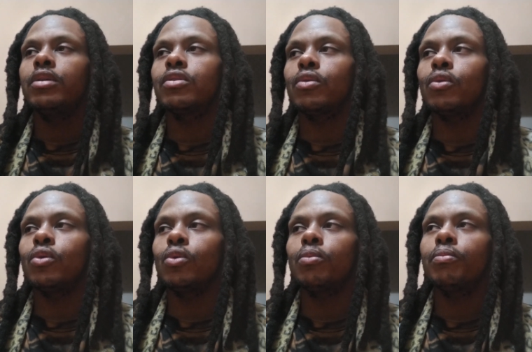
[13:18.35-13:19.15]

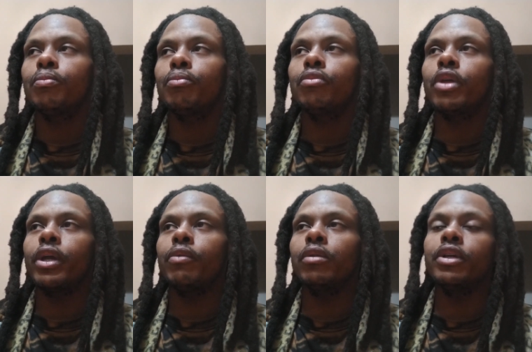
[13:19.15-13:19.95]
So
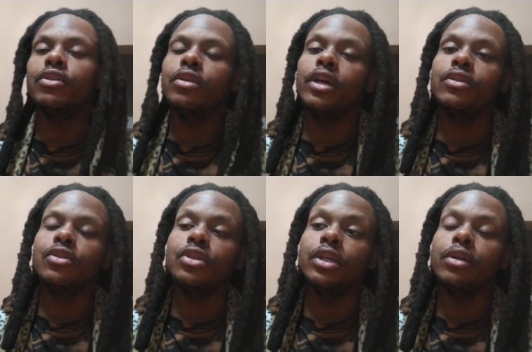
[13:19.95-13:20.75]
they released it as
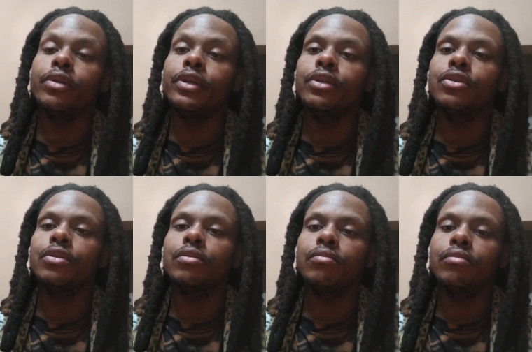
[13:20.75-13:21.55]
a series